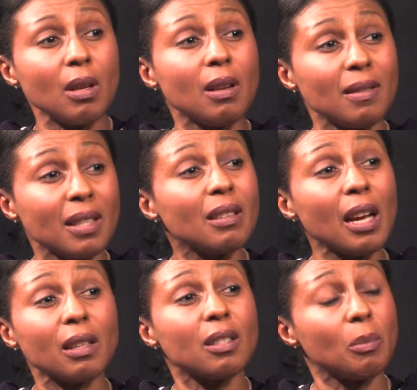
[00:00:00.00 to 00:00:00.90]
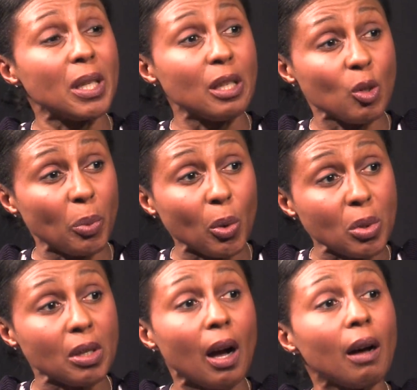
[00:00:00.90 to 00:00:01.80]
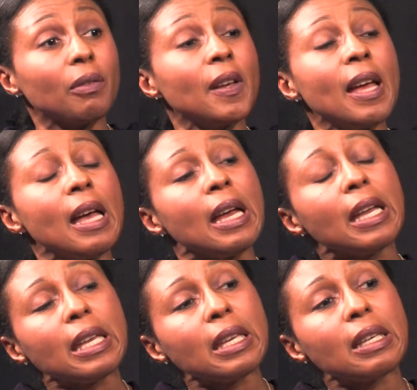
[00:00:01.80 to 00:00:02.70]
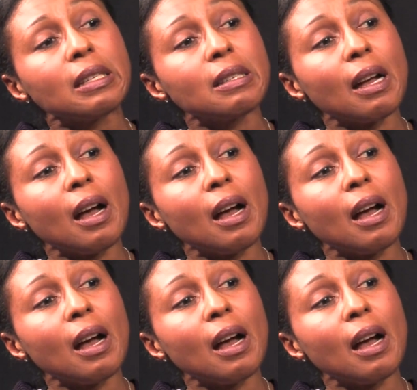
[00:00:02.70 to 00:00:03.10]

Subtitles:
still yet to be disposed of. And